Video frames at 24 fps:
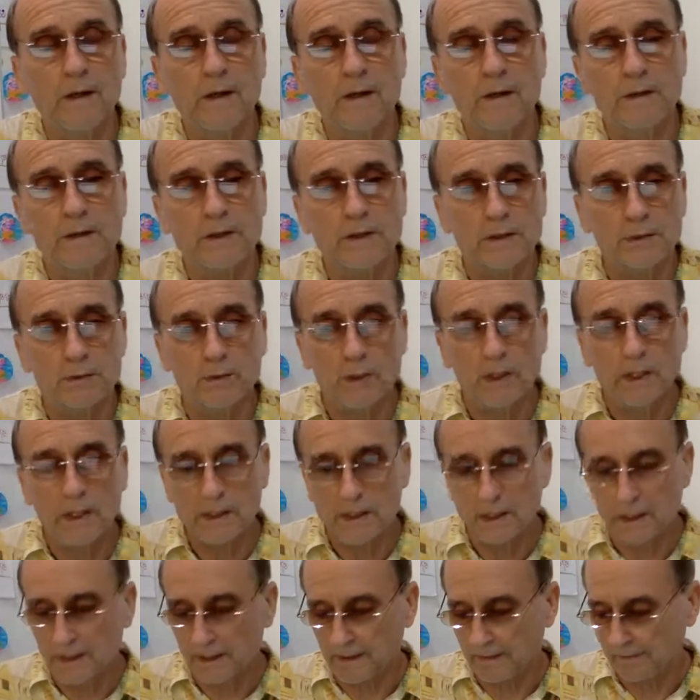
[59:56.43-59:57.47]
This is what I
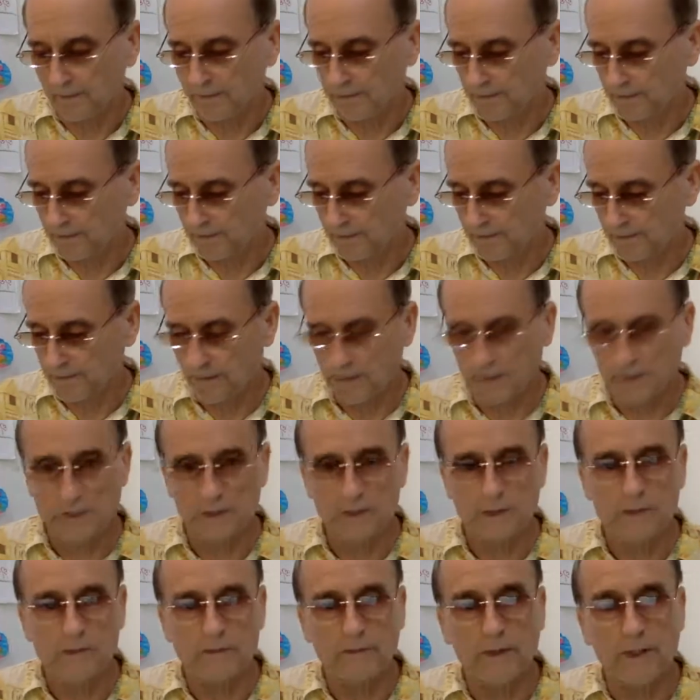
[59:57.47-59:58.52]
love. This
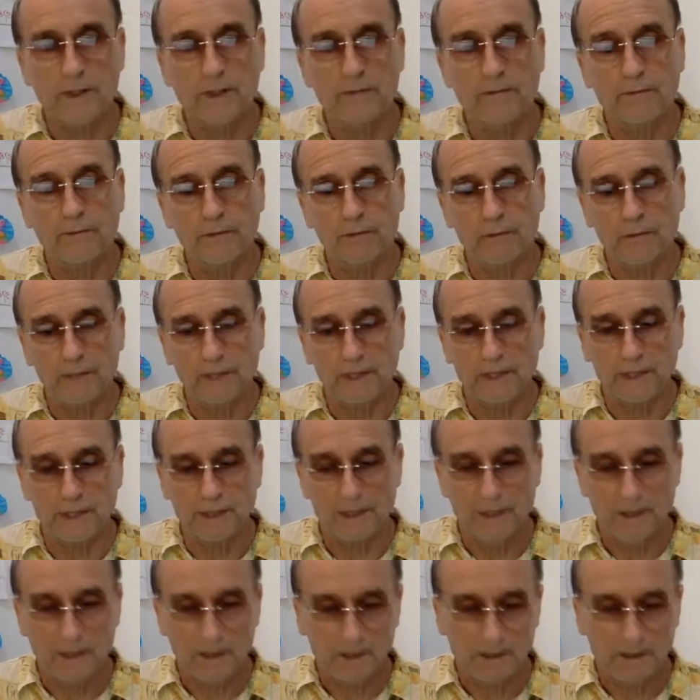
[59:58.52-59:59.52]
is fun for me.